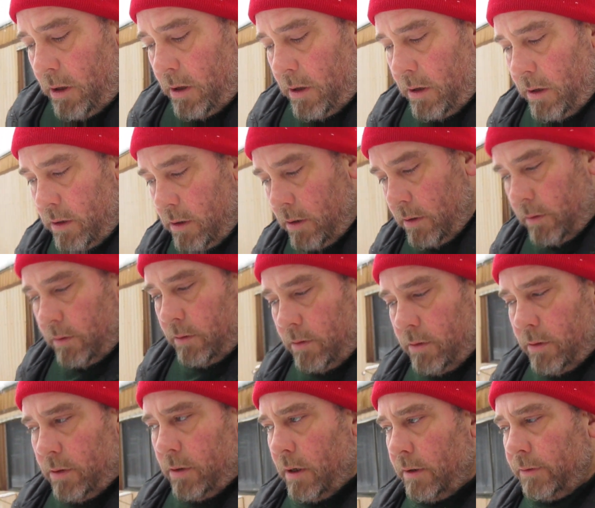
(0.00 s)

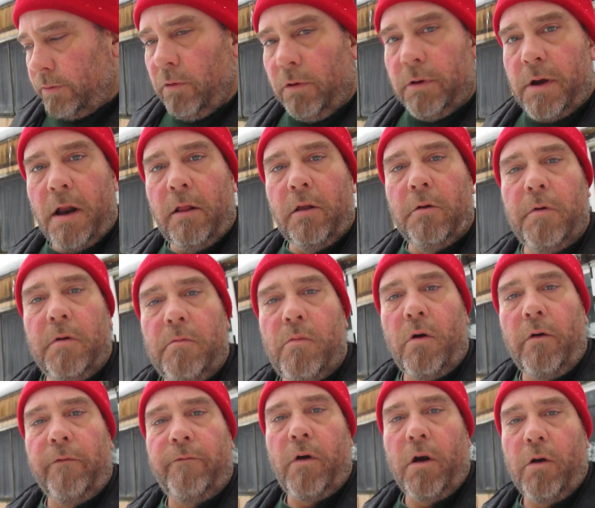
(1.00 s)
And I still got a little bit
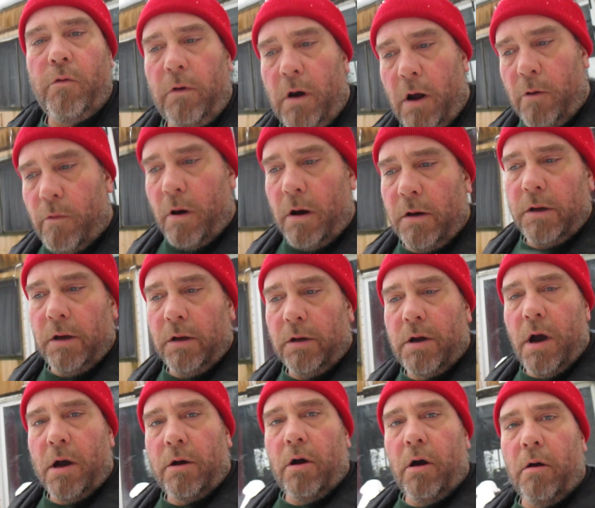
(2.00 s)
more firewood I want to get
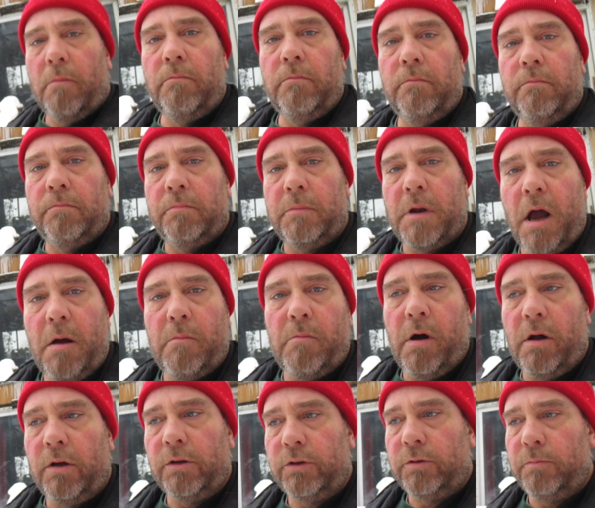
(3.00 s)
cut up. Not
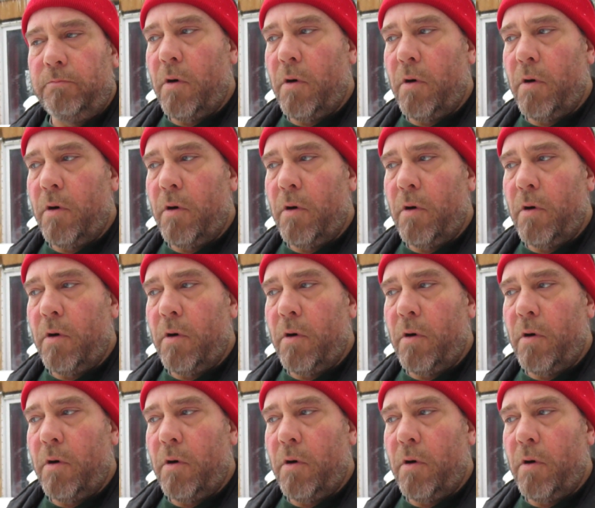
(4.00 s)
much.